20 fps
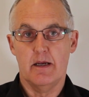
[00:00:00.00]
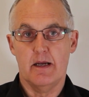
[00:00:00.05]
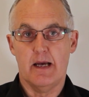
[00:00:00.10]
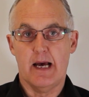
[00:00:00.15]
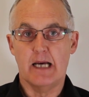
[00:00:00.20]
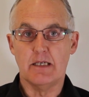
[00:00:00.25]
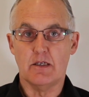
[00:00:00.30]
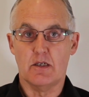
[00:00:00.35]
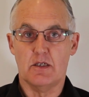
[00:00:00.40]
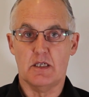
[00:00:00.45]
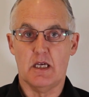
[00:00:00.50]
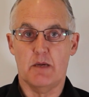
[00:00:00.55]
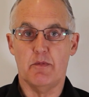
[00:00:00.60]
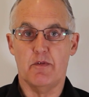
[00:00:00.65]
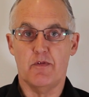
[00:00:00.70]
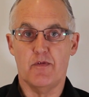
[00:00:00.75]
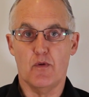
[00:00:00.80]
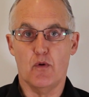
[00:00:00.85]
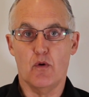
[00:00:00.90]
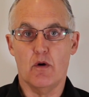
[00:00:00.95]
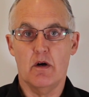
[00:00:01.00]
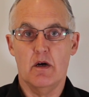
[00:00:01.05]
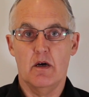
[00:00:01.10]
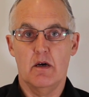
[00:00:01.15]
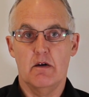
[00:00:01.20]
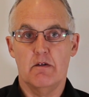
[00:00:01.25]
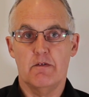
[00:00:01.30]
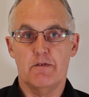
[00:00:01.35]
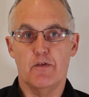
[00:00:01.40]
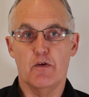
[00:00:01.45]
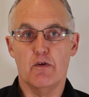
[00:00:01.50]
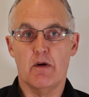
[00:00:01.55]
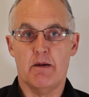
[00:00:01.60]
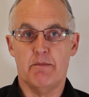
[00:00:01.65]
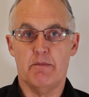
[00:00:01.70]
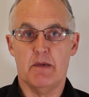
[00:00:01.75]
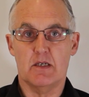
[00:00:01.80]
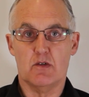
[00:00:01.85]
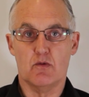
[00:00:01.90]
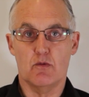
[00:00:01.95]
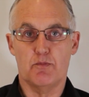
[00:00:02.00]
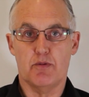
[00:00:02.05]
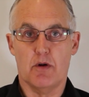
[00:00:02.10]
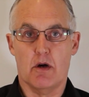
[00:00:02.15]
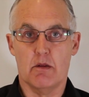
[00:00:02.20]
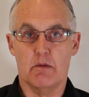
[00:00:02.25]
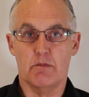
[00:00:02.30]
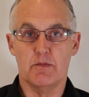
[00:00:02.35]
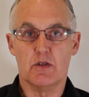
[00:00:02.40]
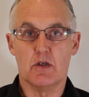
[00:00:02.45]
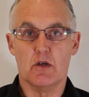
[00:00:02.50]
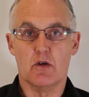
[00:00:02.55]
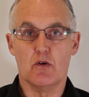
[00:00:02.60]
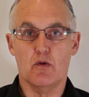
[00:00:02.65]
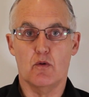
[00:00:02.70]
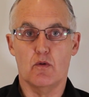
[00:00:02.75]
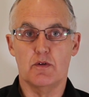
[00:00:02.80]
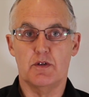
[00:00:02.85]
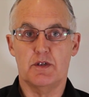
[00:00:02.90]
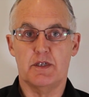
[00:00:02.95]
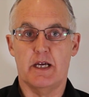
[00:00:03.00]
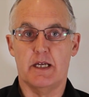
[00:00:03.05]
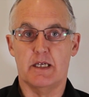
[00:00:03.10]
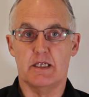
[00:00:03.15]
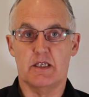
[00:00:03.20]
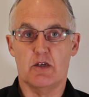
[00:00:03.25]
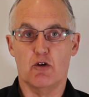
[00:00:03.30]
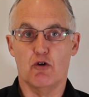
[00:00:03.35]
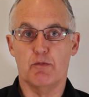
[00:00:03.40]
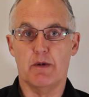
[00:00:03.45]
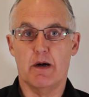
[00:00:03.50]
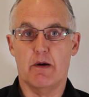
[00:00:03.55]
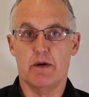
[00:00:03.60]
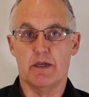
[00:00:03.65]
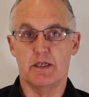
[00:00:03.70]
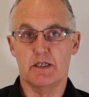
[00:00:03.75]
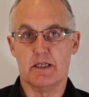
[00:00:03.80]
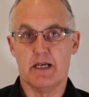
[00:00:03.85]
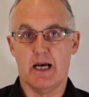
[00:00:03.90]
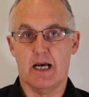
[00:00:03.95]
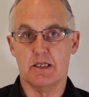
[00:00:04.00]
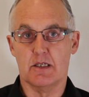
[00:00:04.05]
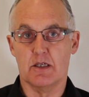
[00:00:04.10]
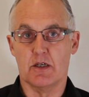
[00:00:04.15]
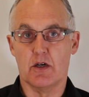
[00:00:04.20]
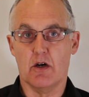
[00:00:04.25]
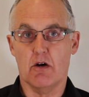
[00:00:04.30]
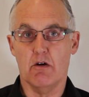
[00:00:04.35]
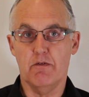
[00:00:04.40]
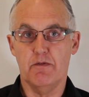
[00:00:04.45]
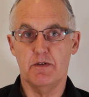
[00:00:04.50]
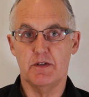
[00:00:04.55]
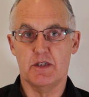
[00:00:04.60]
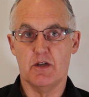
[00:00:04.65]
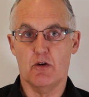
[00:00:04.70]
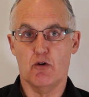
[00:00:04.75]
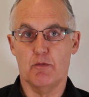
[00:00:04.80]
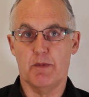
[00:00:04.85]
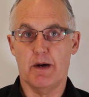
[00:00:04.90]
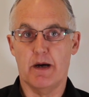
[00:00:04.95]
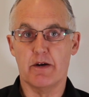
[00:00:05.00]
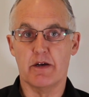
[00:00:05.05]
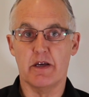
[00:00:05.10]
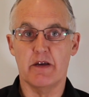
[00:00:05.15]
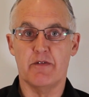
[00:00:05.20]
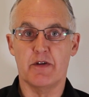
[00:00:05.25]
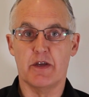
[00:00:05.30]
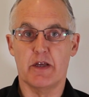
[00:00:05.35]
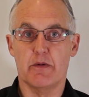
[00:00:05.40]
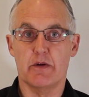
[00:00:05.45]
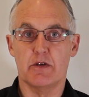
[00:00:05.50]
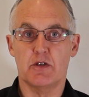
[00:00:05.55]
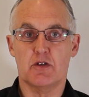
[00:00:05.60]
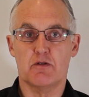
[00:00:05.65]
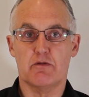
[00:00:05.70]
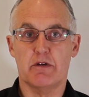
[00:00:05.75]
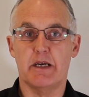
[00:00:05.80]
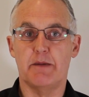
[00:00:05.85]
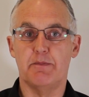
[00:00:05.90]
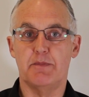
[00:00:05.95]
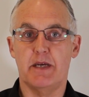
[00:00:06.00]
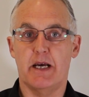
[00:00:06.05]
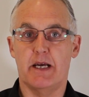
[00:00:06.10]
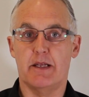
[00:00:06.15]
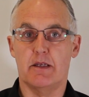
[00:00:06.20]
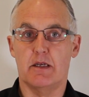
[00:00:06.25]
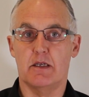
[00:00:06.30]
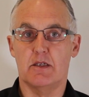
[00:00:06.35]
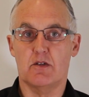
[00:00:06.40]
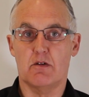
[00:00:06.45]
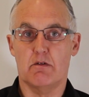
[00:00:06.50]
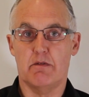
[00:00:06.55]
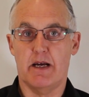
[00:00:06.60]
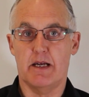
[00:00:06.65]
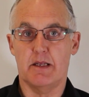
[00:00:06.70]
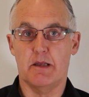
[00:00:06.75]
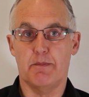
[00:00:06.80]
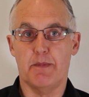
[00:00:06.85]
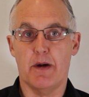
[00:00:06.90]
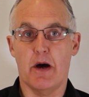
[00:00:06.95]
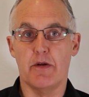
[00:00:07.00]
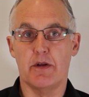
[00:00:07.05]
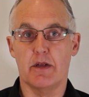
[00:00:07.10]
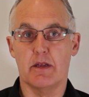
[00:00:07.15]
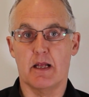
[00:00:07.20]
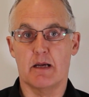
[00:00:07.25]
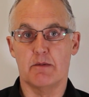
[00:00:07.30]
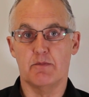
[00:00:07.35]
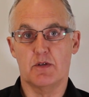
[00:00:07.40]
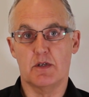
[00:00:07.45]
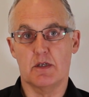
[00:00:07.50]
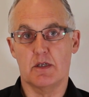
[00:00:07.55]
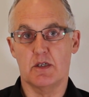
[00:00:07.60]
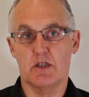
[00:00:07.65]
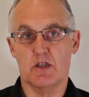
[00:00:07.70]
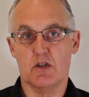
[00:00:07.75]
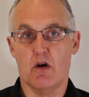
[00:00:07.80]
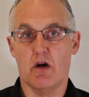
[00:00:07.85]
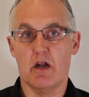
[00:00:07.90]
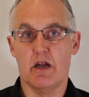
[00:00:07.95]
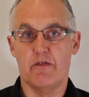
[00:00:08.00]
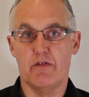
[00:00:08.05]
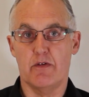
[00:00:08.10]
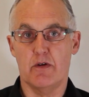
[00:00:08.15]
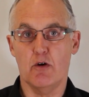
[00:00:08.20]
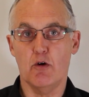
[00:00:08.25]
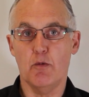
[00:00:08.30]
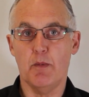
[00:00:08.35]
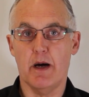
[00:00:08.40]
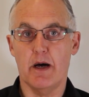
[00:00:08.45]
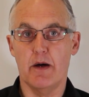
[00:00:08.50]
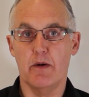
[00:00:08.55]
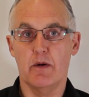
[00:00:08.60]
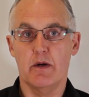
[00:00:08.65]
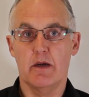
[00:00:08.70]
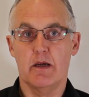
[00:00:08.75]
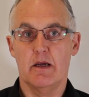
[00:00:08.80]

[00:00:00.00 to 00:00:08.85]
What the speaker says: As I said before, forearm muscle problems can cause tennis elbow and its cousin golfer's elbow, giving you extreme tenderness around the bony lumps at the side of your elbow.